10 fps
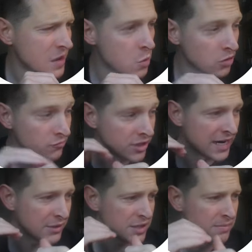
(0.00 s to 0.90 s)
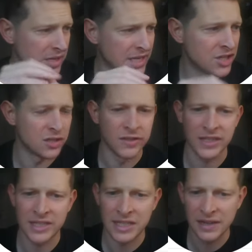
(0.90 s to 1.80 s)
it wouldn't run out of money during
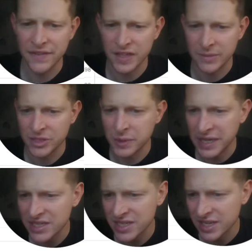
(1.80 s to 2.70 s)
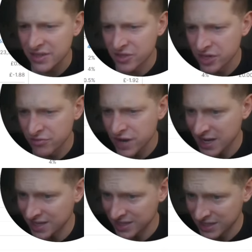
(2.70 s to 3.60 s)
their lifetime. As we can see, there's no
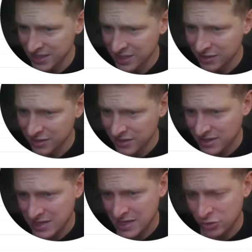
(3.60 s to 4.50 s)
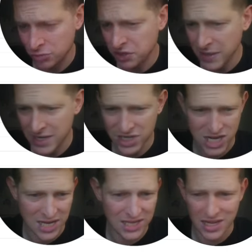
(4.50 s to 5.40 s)
red up to age
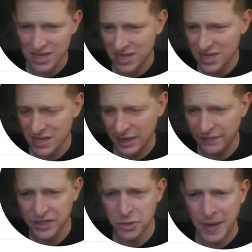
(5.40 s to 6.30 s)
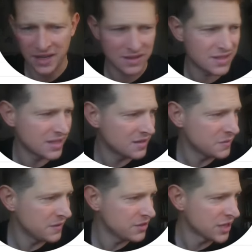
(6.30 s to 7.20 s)
90, the life expectancy that
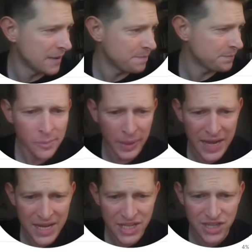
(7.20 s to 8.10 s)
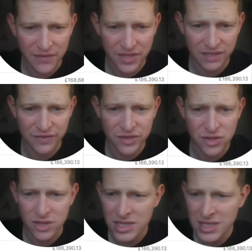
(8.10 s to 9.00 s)
we've set. By age
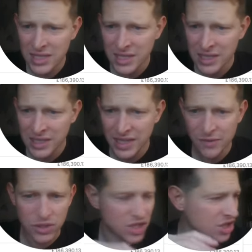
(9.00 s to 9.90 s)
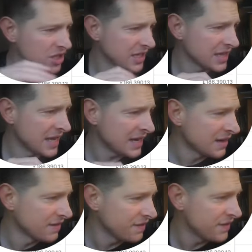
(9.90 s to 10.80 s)
74, they would still
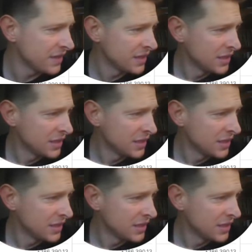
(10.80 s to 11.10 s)
have